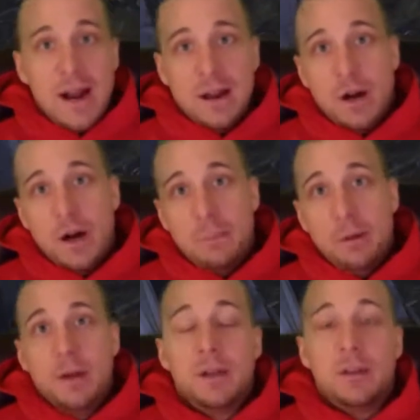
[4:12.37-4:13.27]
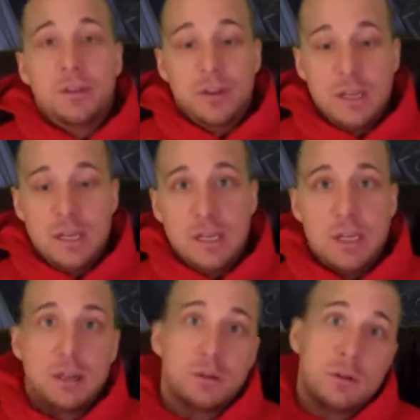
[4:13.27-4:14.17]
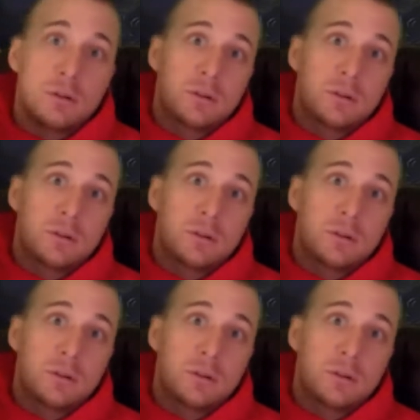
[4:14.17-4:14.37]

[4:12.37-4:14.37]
ad up, the